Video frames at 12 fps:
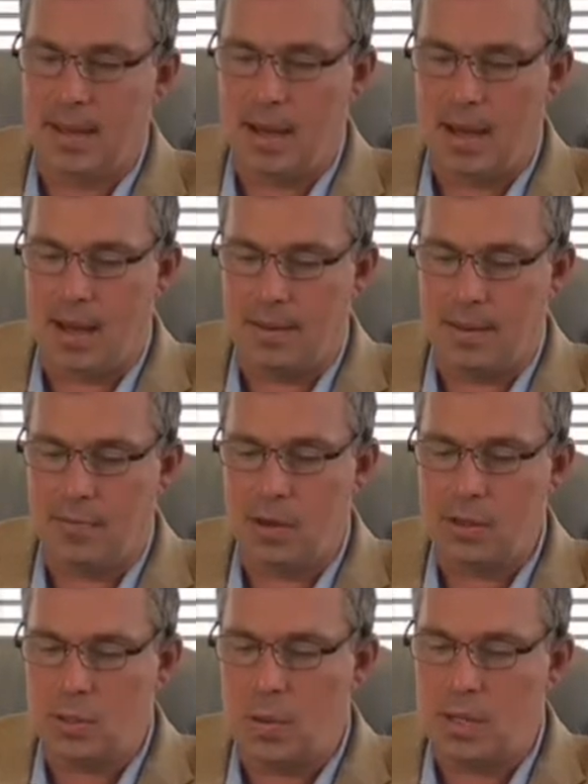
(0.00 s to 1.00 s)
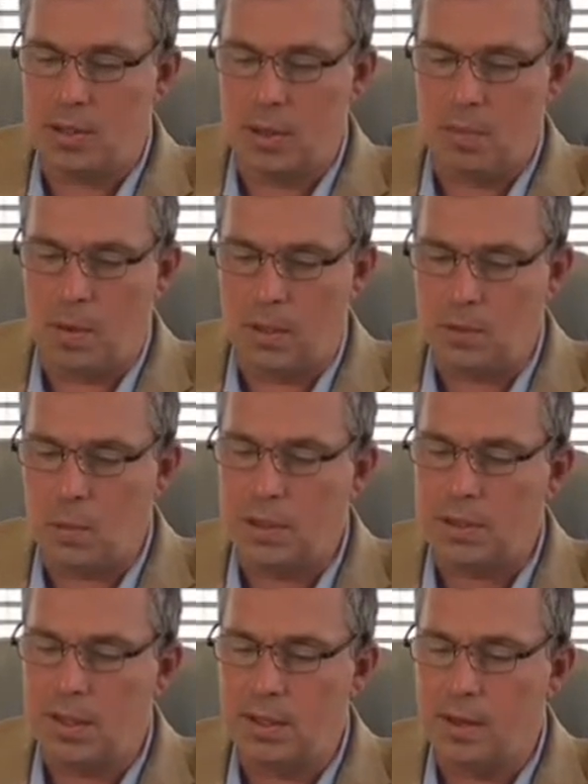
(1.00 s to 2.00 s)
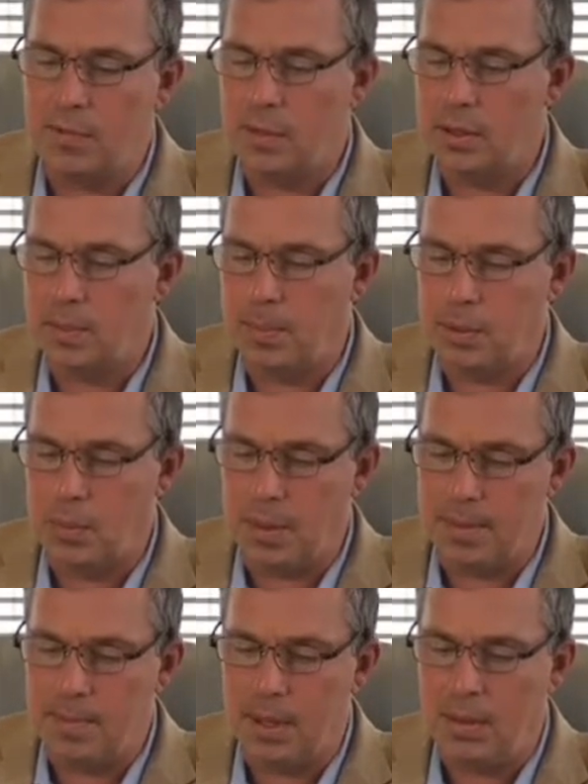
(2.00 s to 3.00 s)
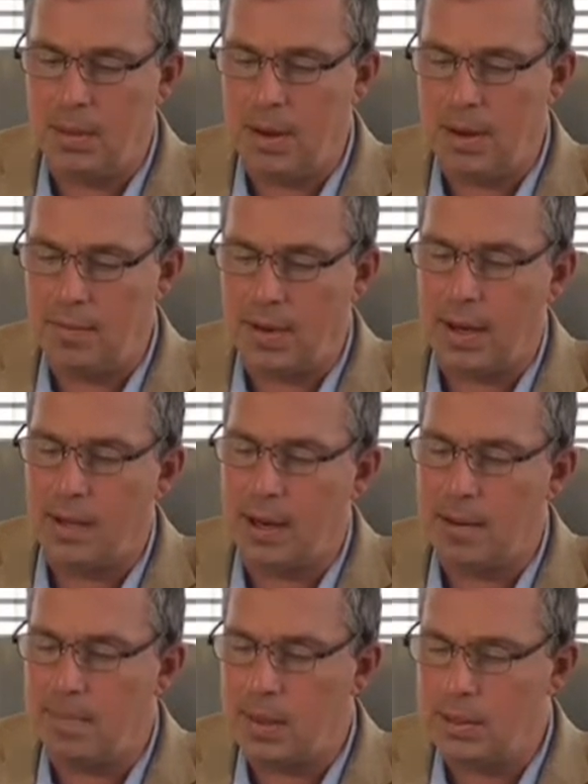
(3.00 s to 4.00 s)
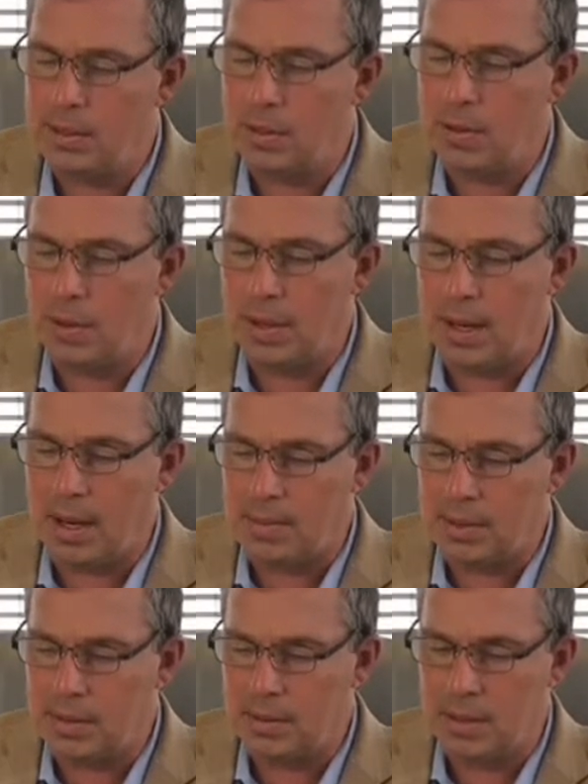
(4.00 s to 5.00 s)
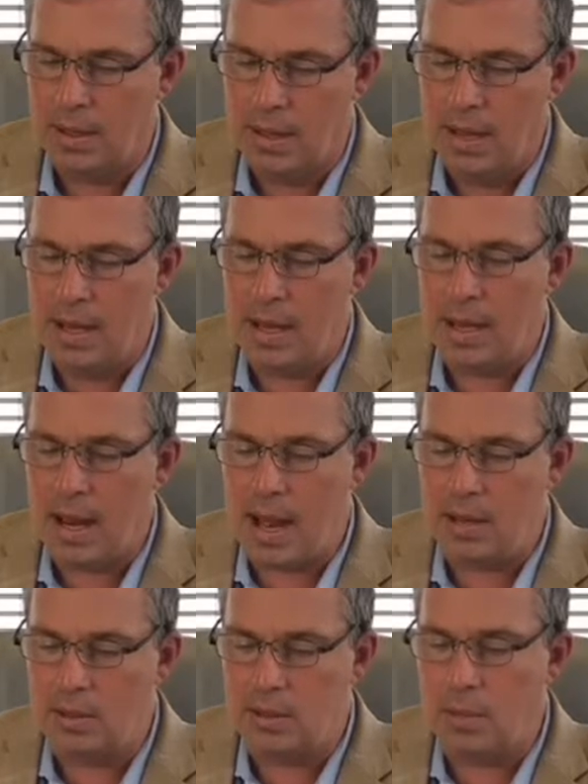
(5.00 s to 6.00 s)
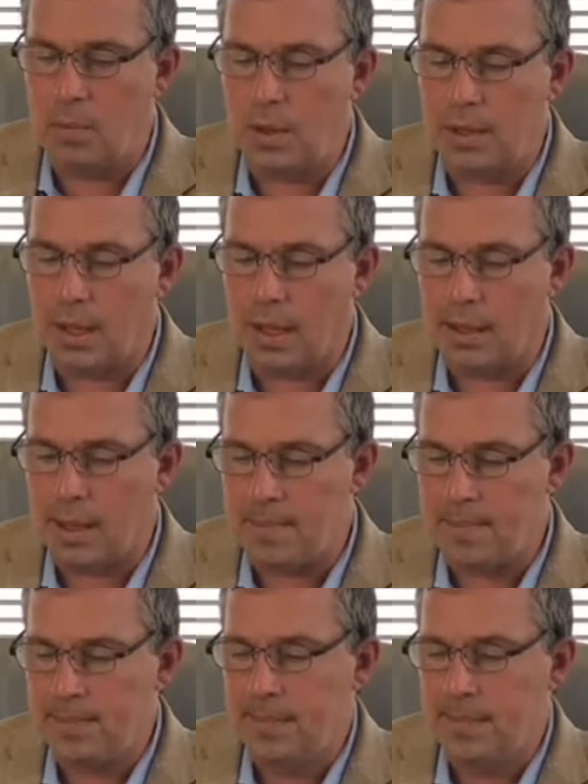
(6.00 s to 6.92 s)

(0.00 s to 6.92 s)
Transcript: The first question was, what's the difference between punitive and compensatory damages, and how does someone get them?